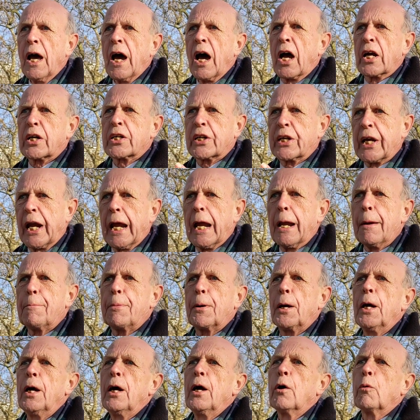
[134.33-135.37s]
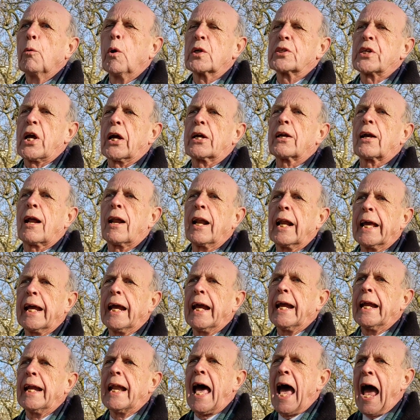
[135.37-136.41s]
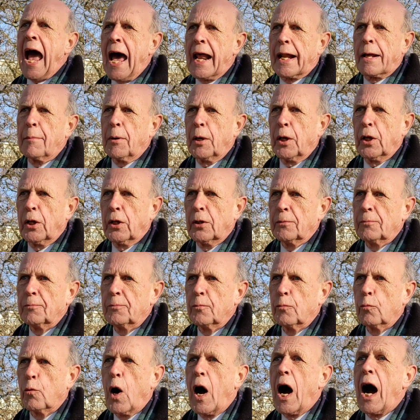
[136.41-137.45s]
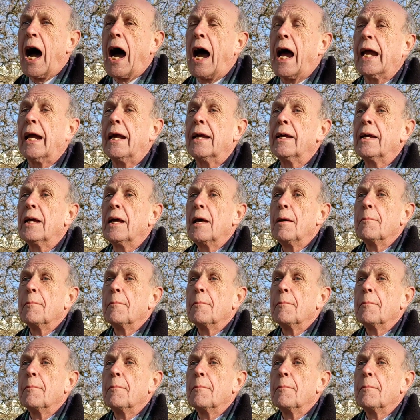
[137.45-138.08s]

a sheep was a clean animal. Why?